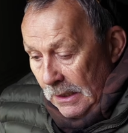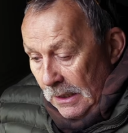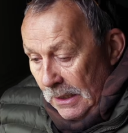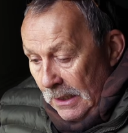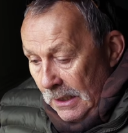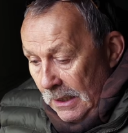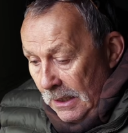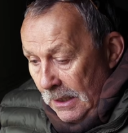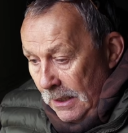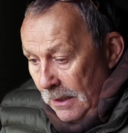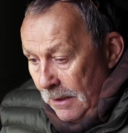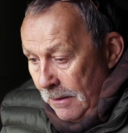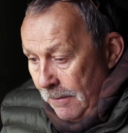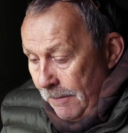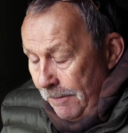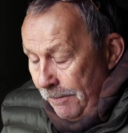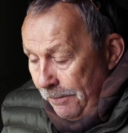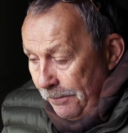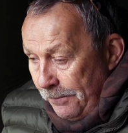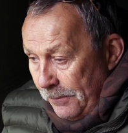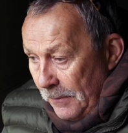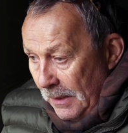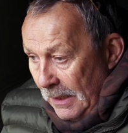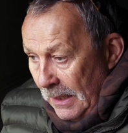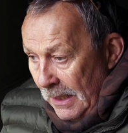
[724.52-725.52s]
um,
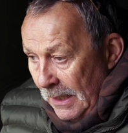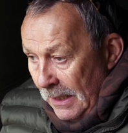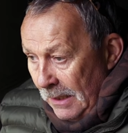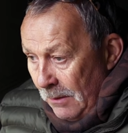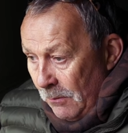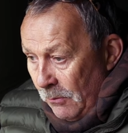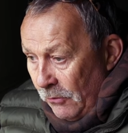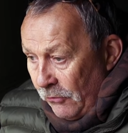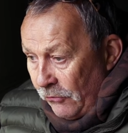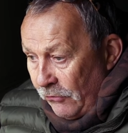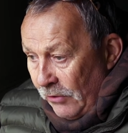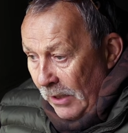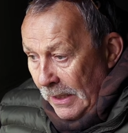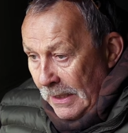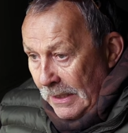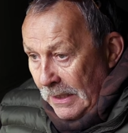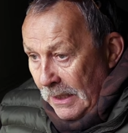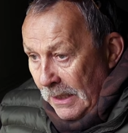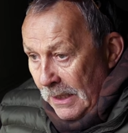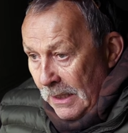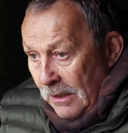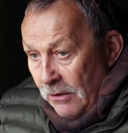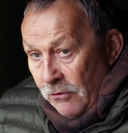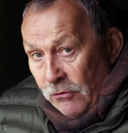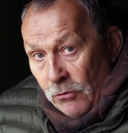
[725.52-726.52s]
he was
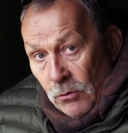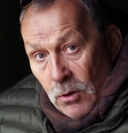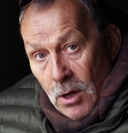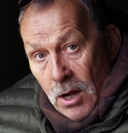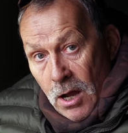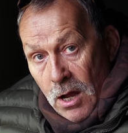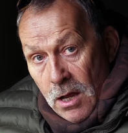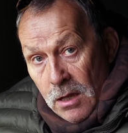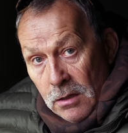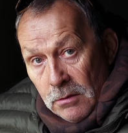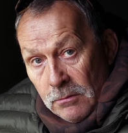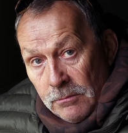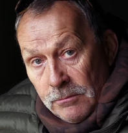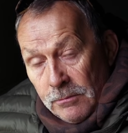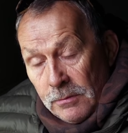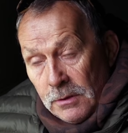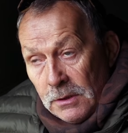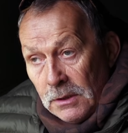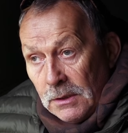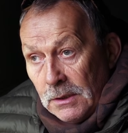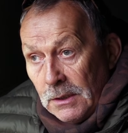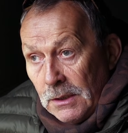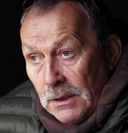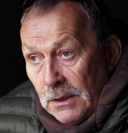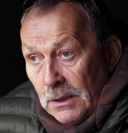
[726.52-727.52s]
taken into a home
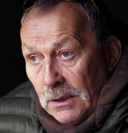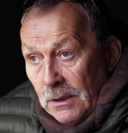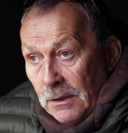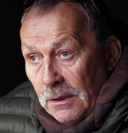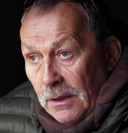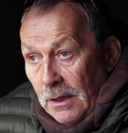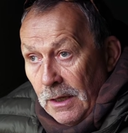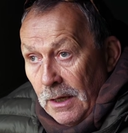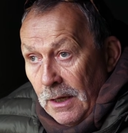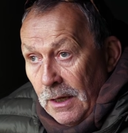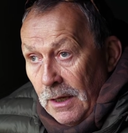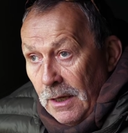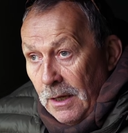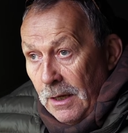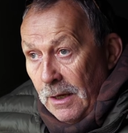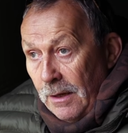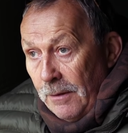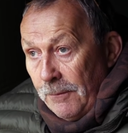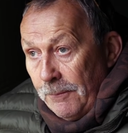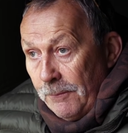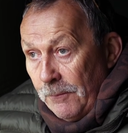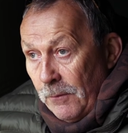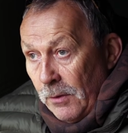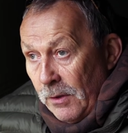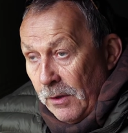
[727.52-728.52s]

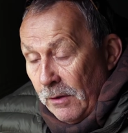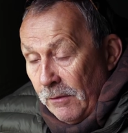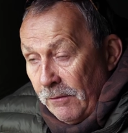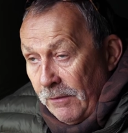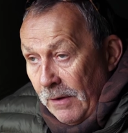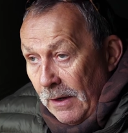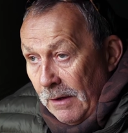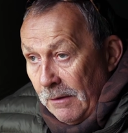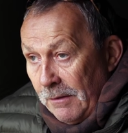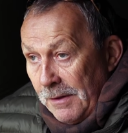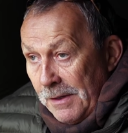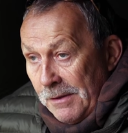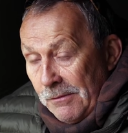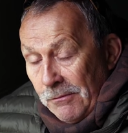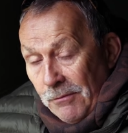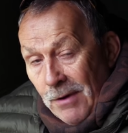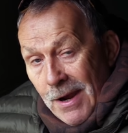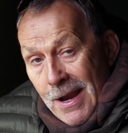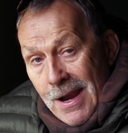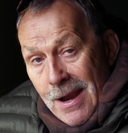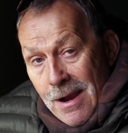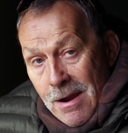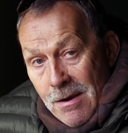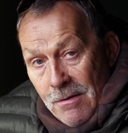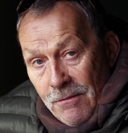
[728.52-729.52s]
uh, with a very
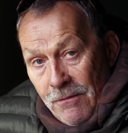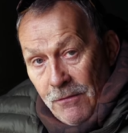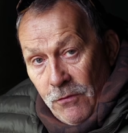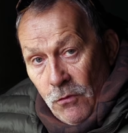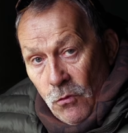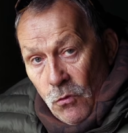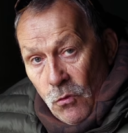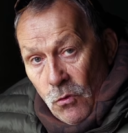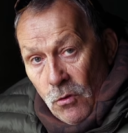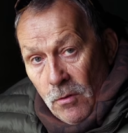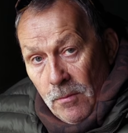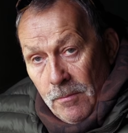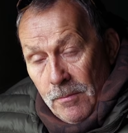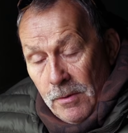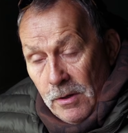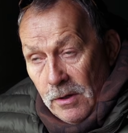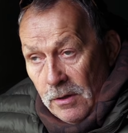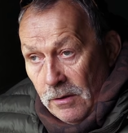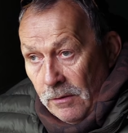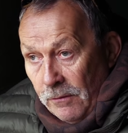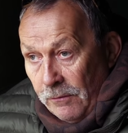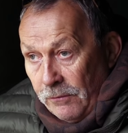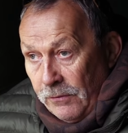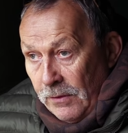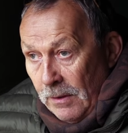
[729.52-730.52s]
rare form
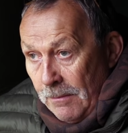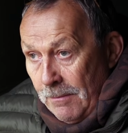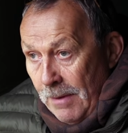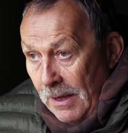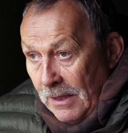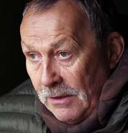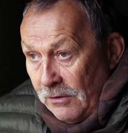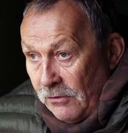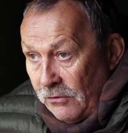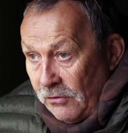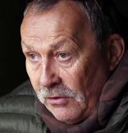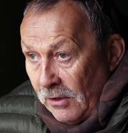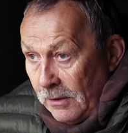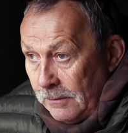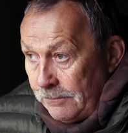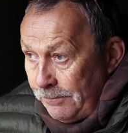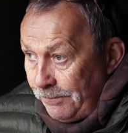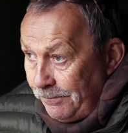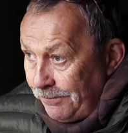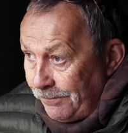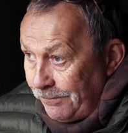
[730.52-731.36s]
of dementia.